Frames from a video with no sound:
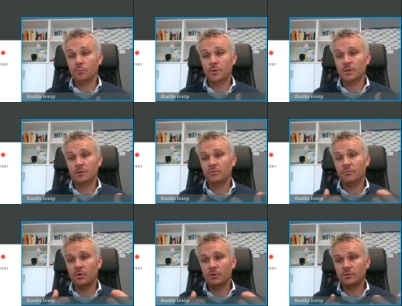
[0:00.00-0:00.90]
and the
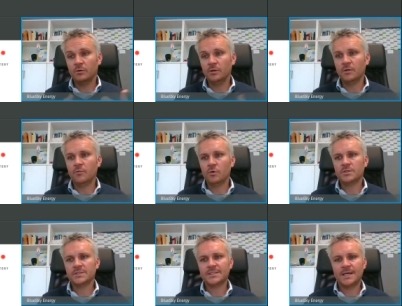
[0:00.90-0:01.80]
battery would be
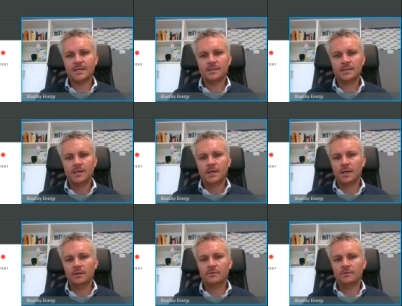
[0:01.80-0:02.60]
charged for 500